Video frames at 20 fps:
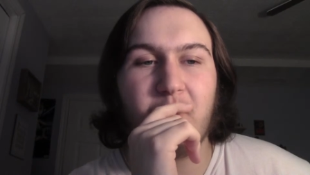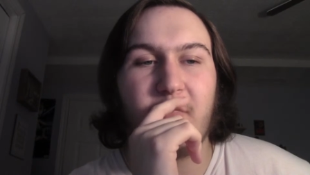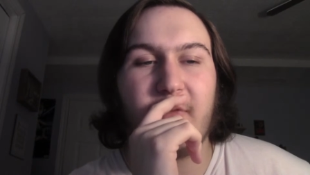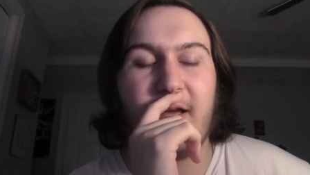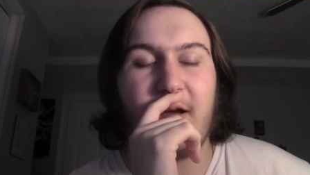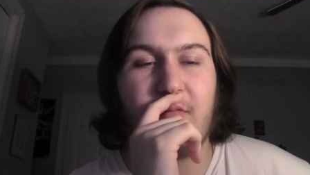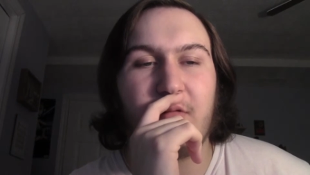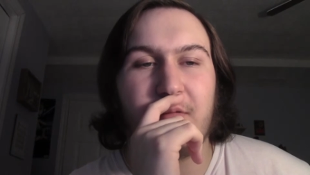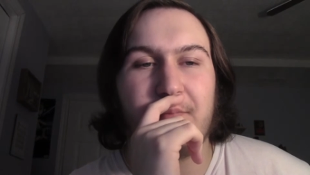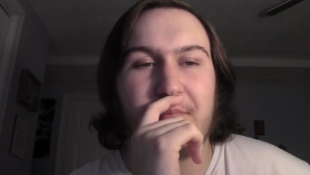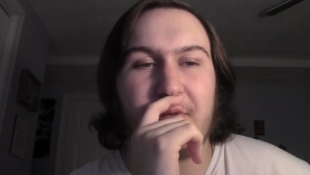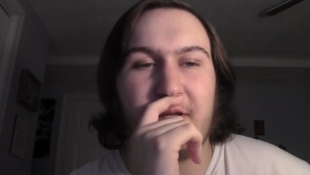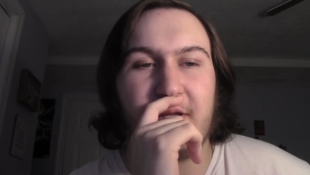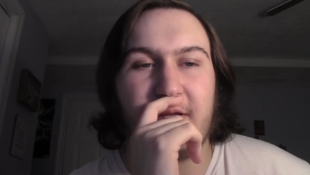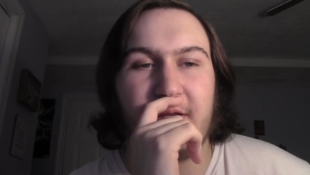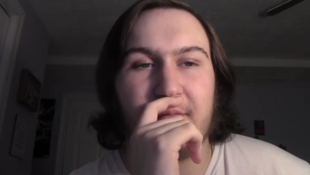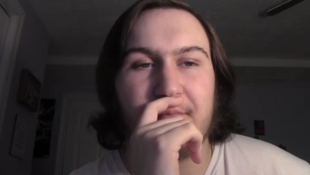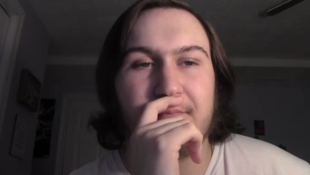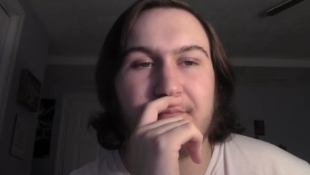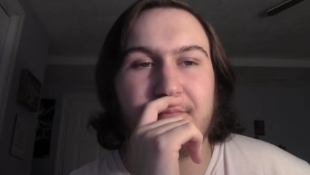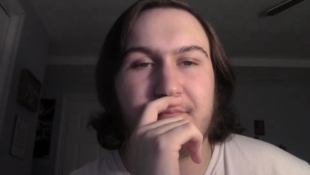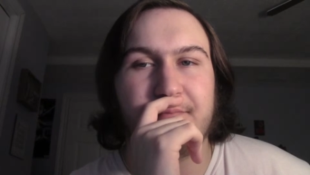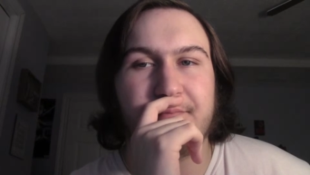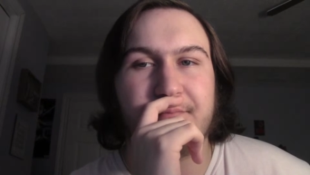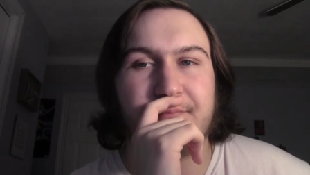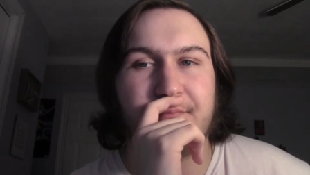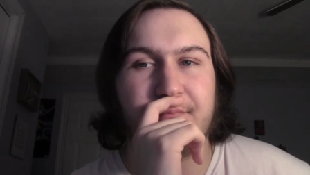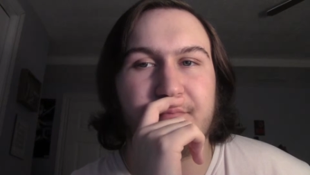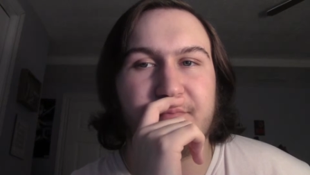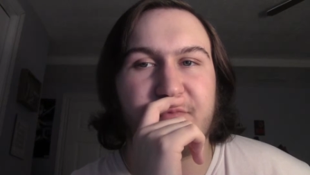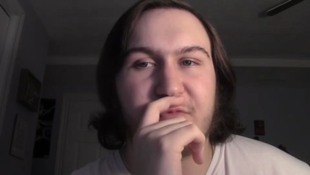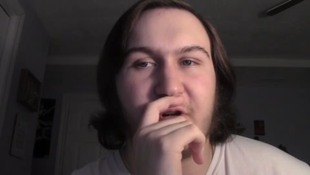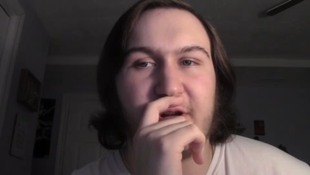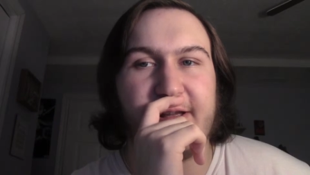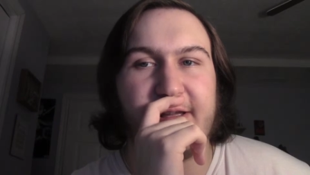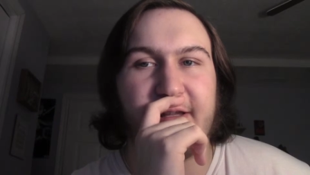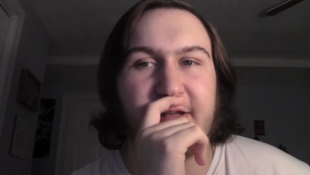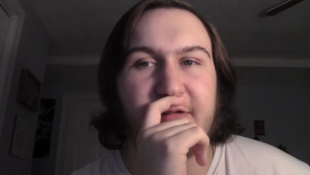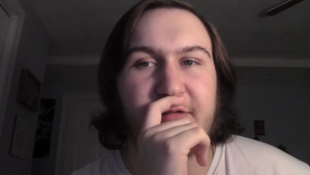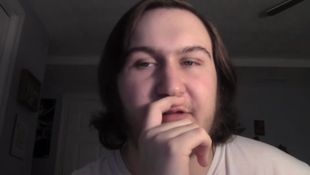that would be
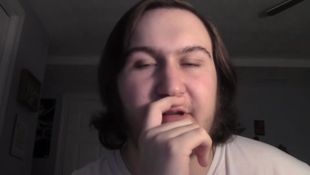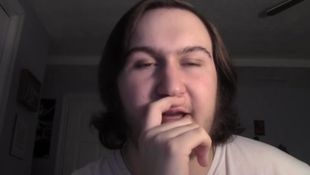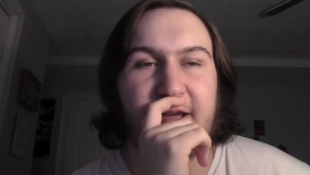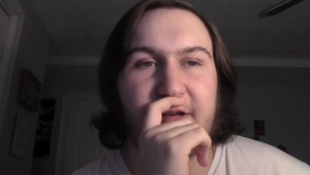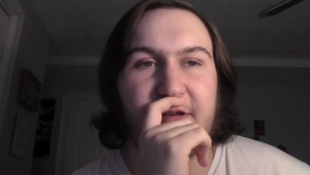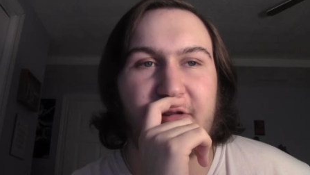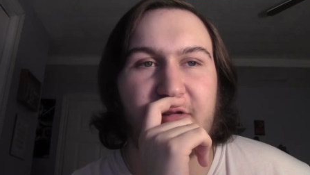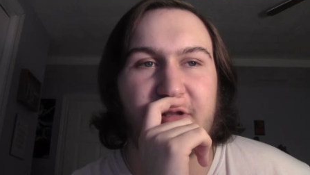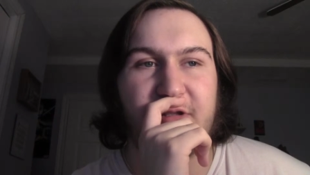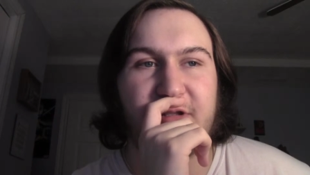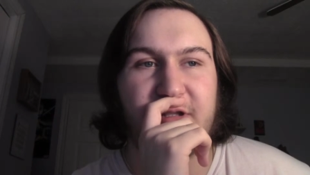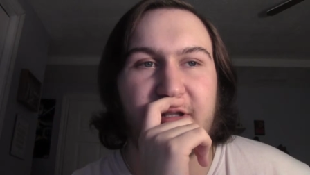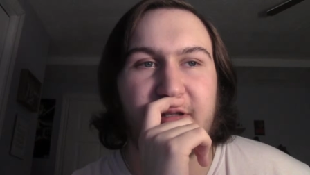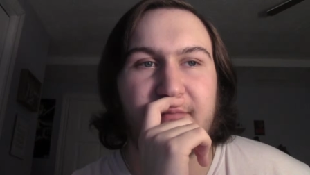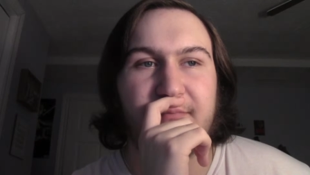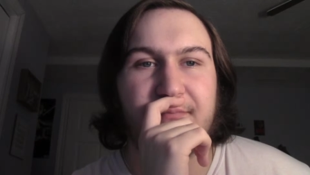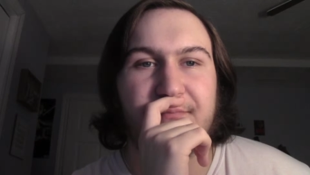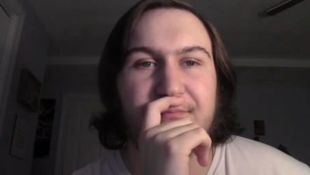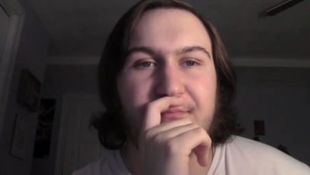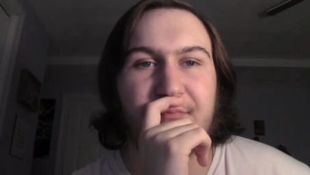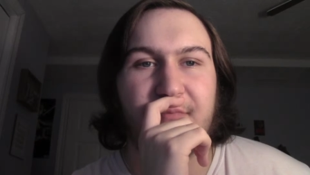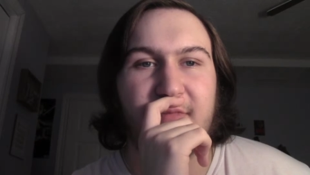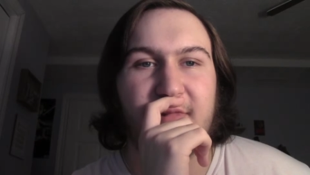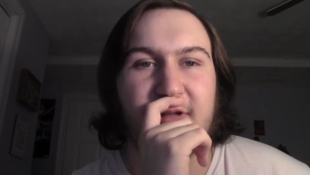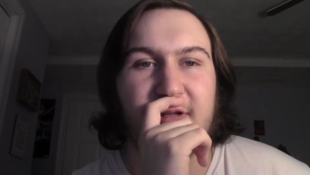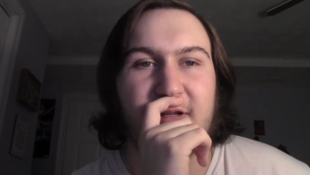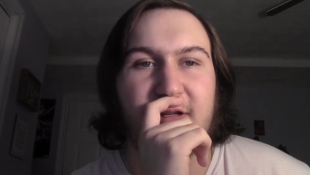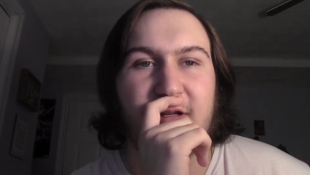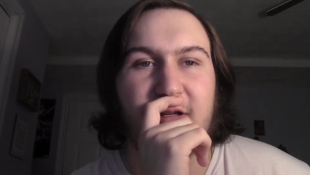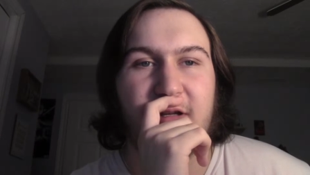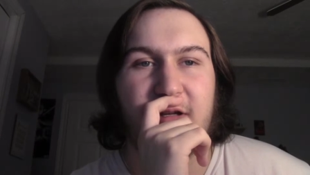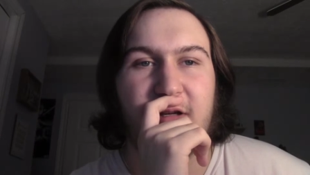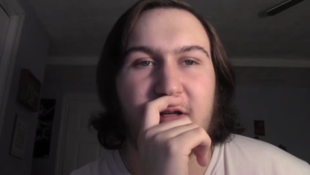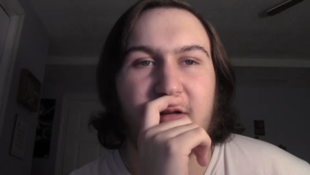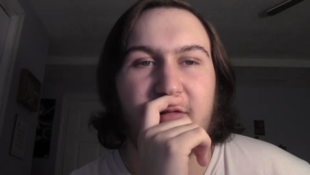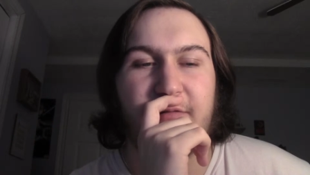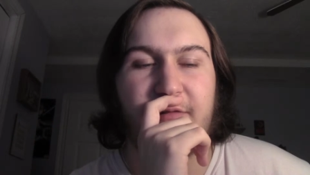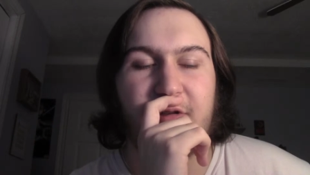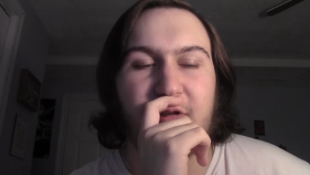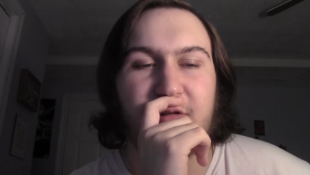Bryan Danielson.
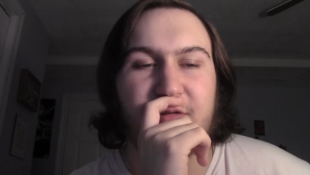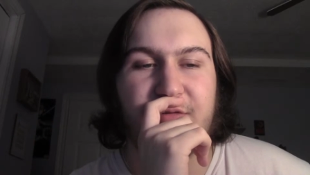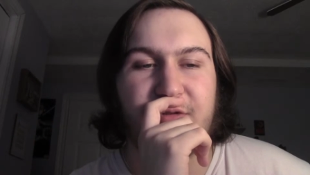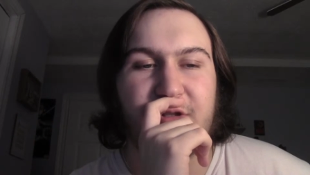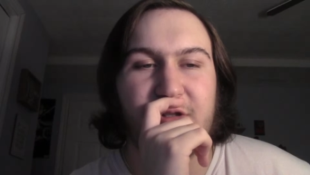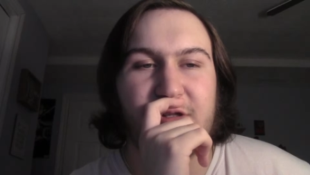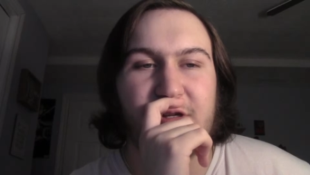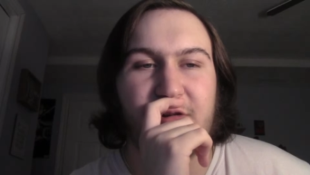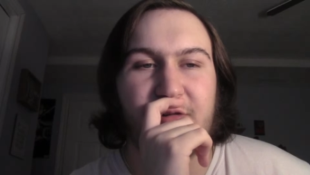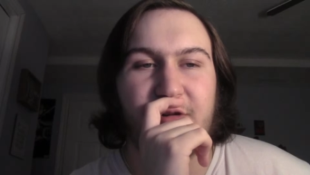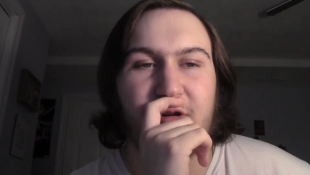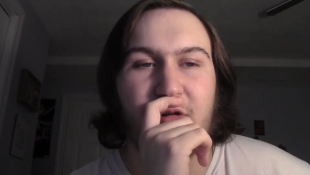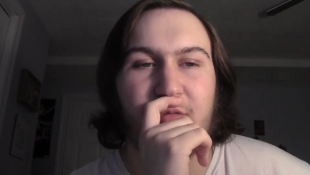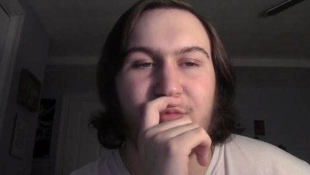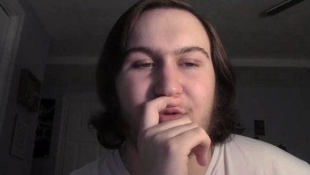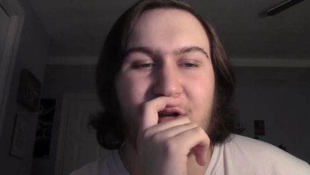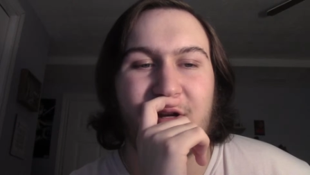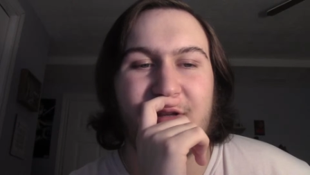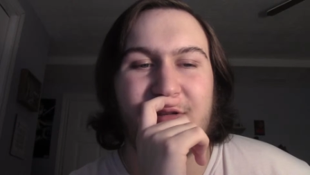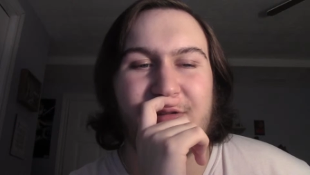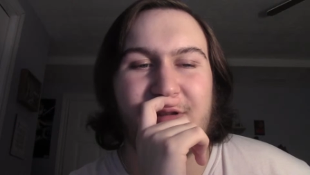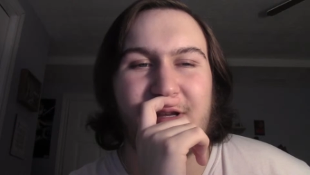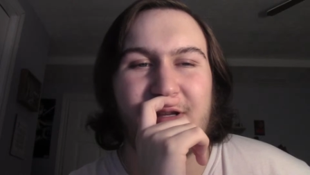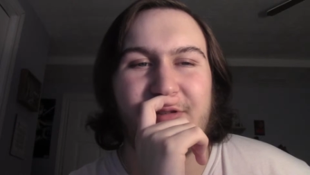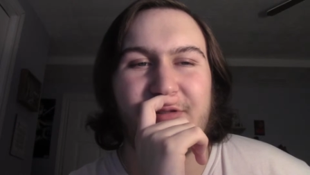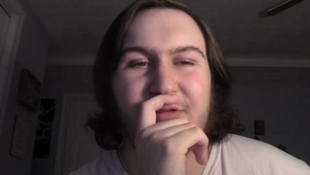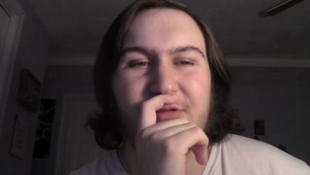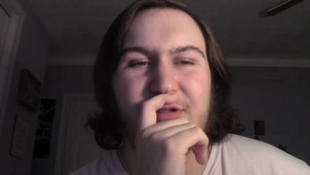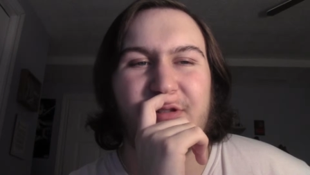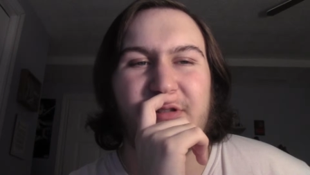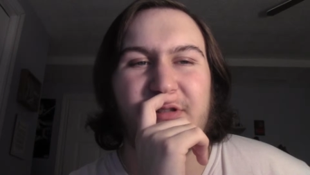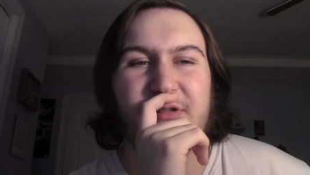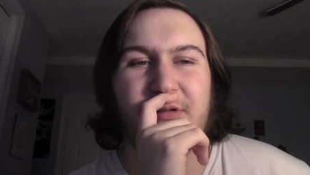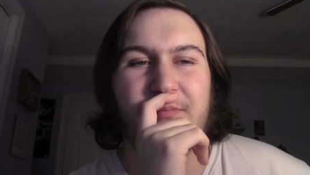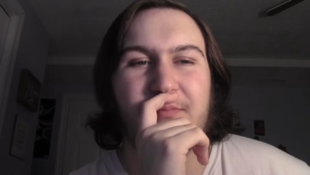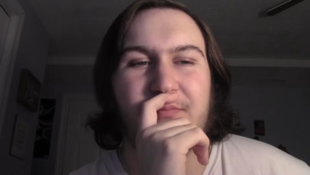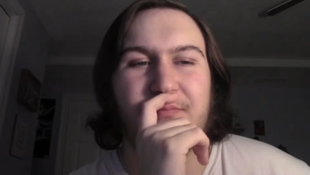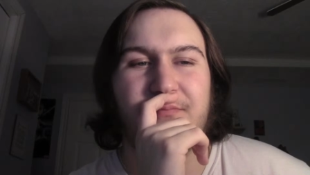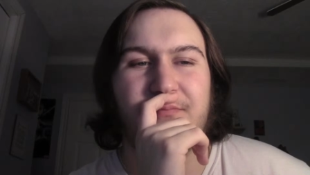For those of you who don't know, Bryan Danielson is a